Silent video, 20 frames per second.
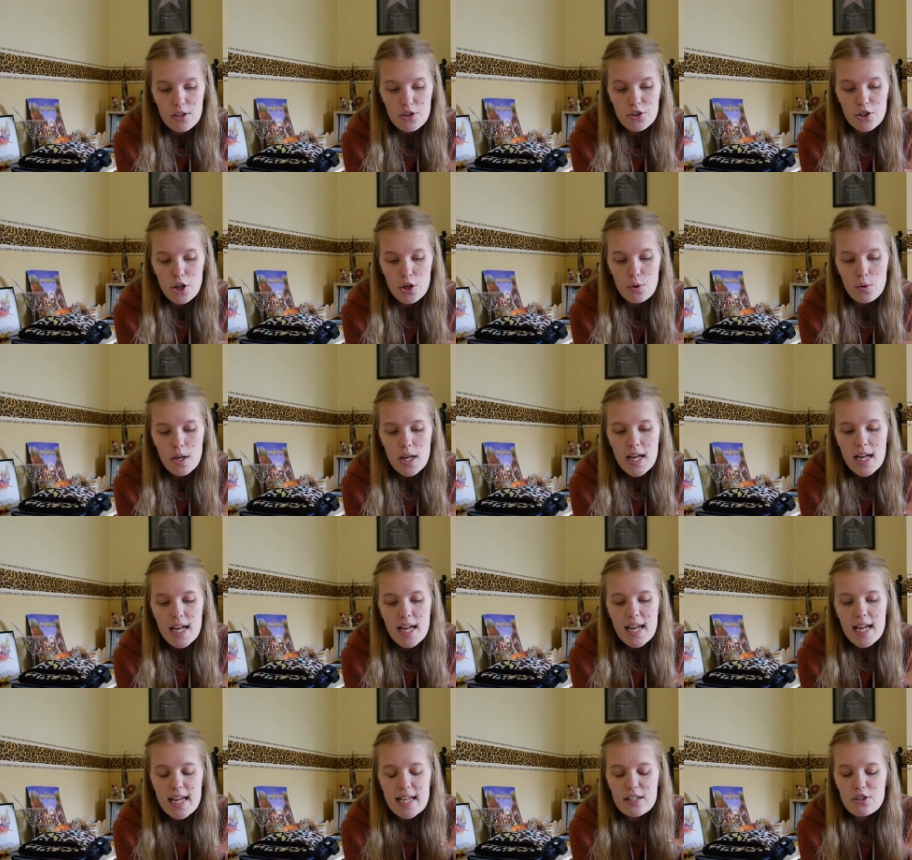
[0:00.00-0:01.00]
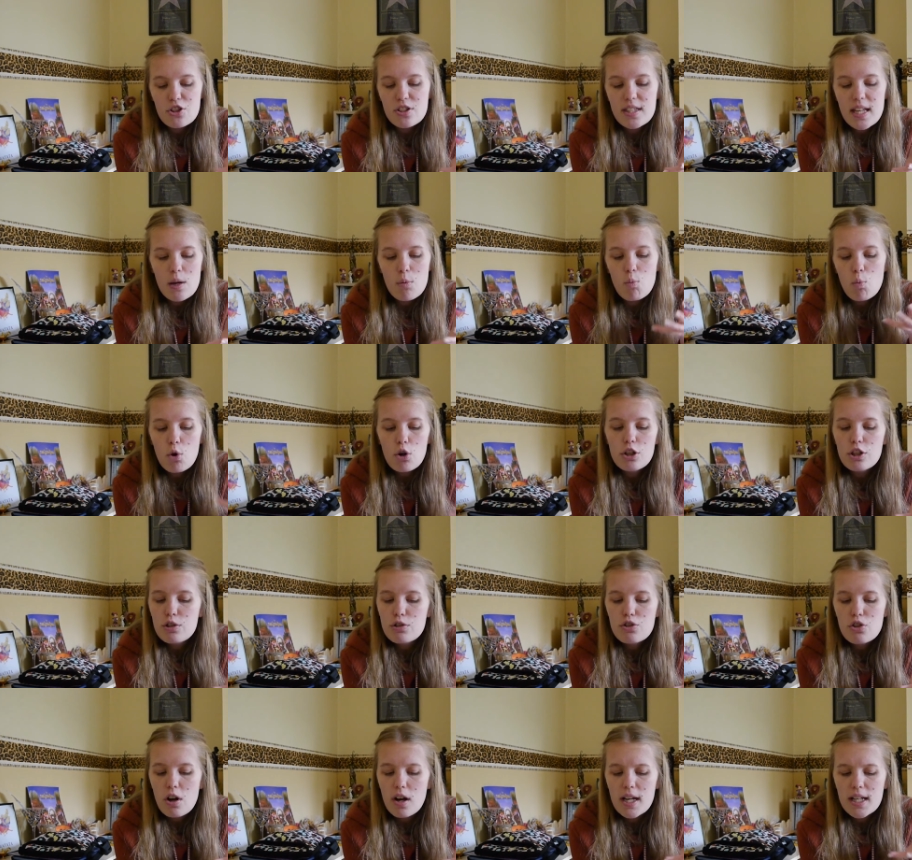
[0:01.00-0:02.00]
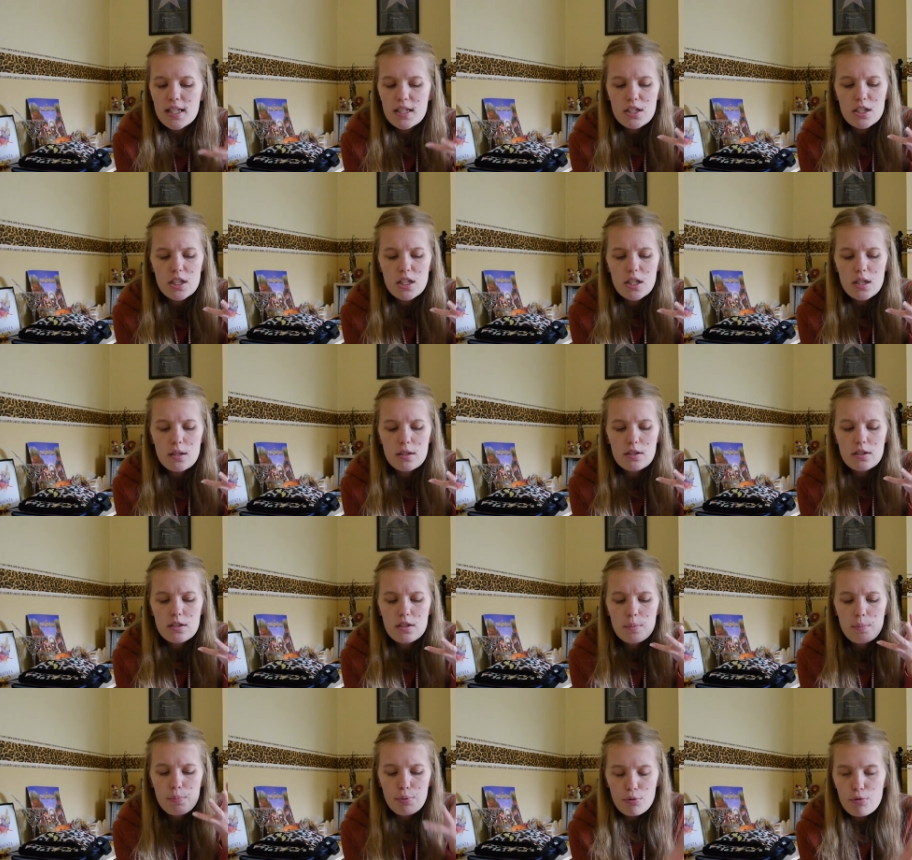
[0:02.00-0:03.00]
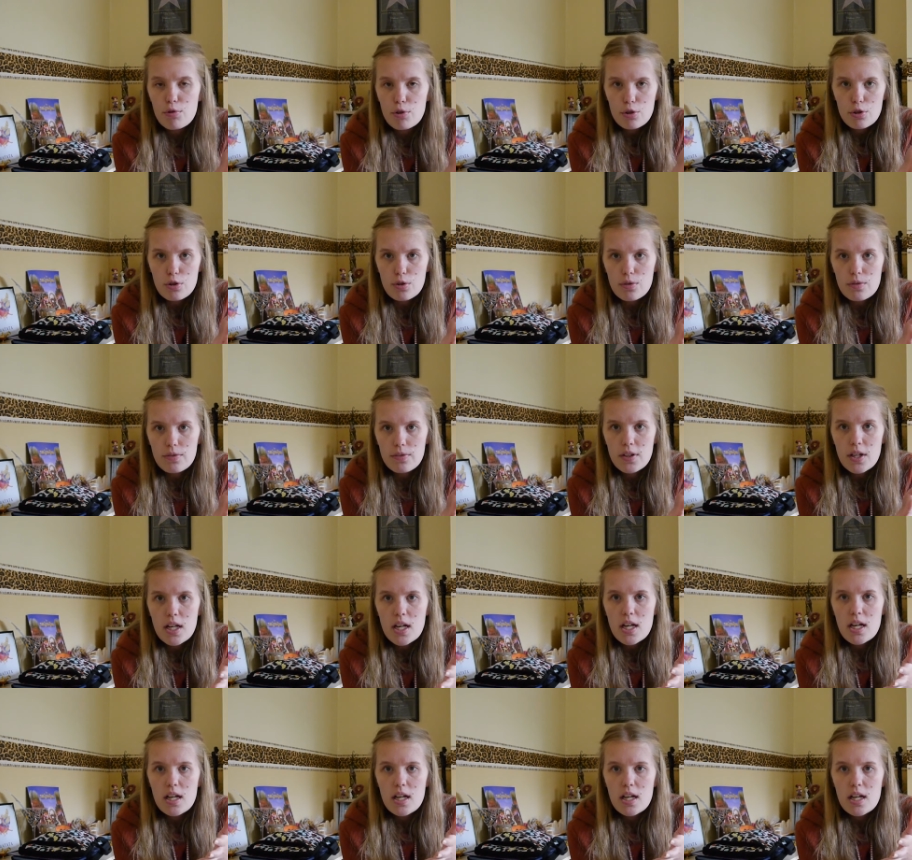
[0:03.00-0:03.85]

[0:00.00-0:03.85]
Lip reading: So he's just saying, what are you trying to prove